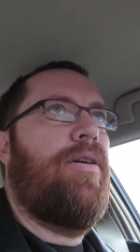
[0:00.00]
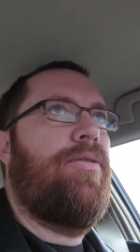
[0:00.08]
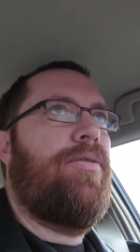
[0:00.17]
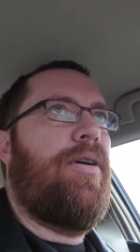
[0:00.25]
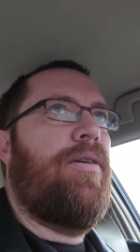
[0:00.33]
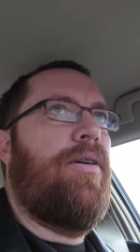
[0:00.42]

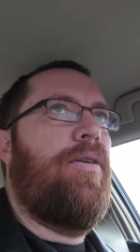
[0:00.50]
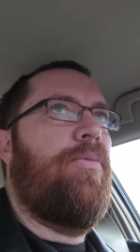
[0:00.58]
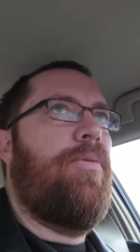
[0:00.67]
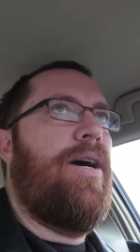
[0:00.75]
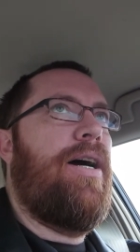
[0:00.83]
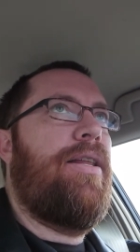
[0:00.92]
So I don't know
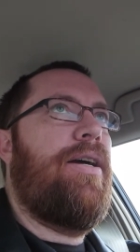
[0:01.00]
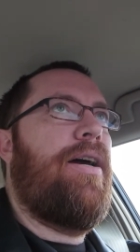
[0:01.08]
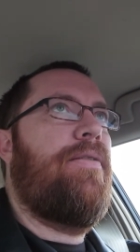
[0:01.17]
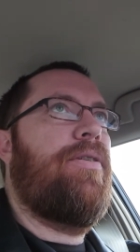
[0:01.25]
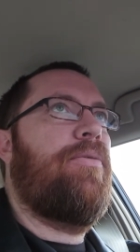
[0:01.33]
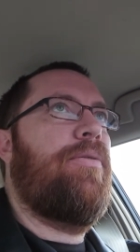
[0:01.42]
why they
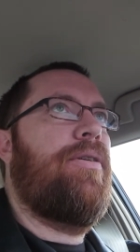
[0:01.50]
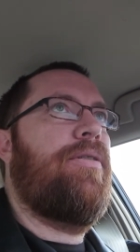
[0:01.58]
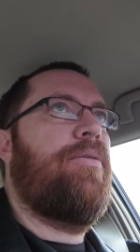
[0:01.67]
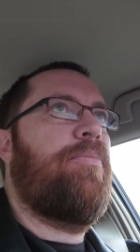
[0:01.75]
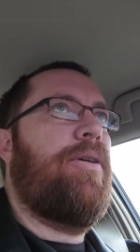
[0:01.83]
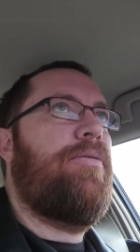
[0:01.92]
have their
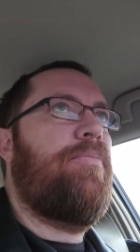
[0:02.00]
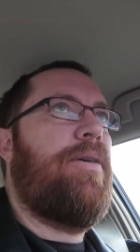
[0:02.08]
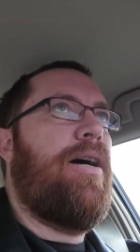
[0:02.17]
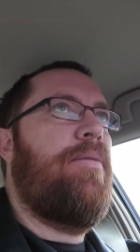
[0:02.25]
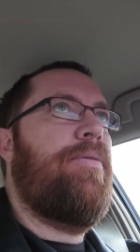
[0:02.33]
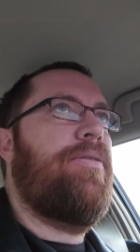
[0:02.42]
wind. The person
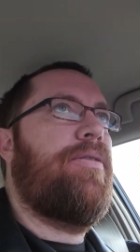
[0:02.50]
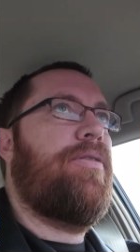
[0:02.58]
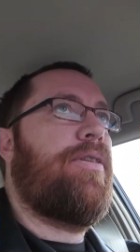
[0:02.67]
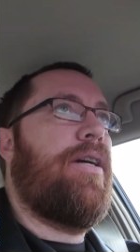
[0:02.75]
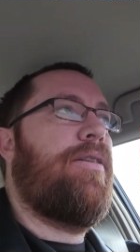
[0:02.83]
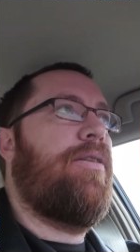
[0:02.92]
behind me has
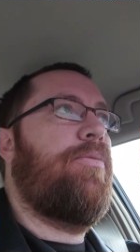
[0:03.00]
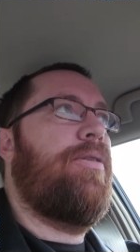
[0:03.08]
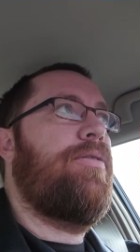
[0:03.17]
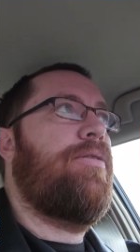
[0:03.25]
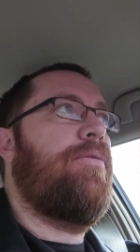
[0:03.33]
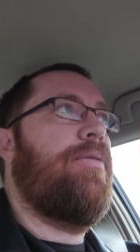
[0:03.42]
just got their
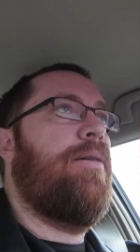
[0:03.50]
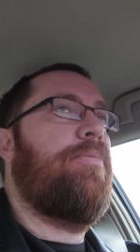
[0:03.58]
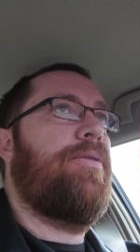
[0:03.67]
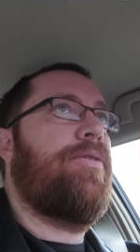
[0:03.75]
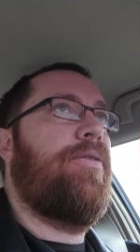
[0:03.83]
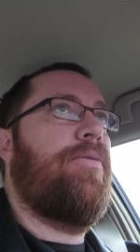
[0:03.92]
windshield
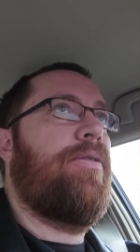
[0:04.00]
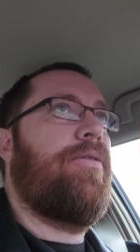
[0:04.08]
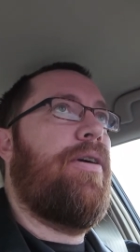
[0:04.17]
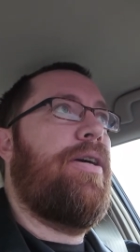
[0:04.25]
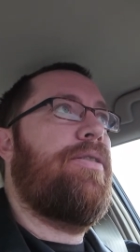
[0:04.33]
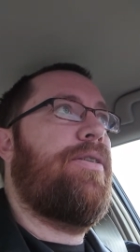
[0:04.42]
wipers going
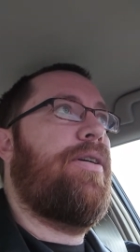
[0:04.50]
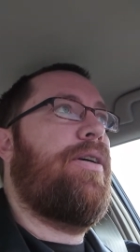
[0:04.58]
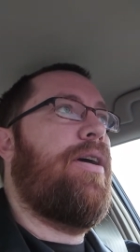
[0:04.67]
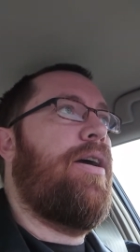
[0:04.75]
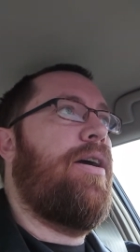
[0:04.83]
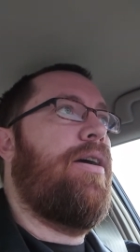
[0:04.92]

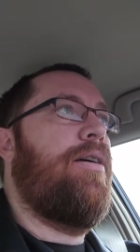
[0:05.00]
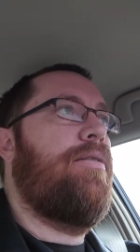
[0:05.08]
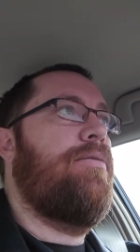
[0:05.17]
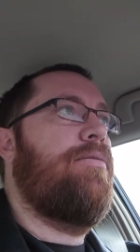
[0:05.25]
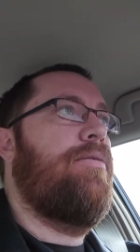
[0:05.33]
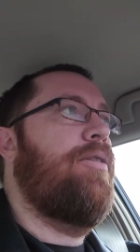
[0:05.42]
crazy
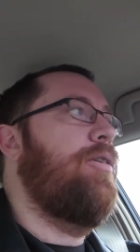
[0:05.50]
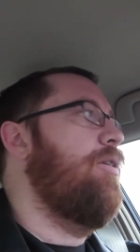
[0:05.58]
and